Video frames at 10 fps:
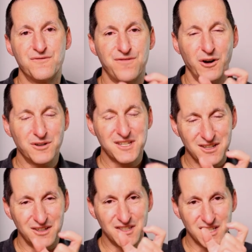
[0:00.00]
focus
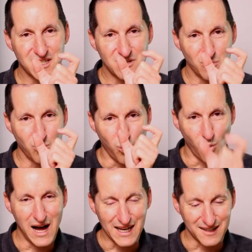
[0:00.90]
on just
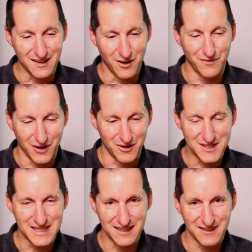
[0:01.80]
one of
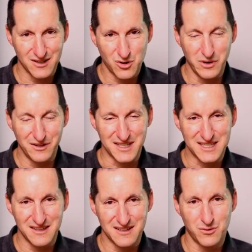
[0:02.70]
those queries
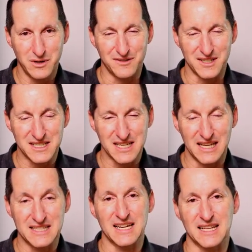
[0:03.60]
and
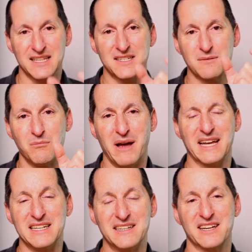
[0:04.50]
say, let's bang an
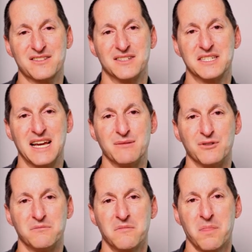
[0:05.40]
index on a
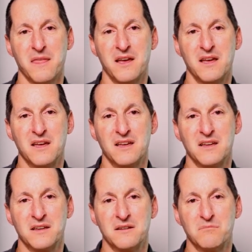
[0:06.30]
table,
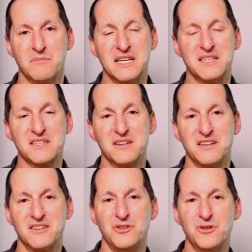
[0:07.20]
means
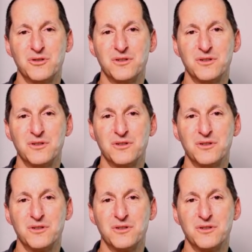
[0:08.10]
you could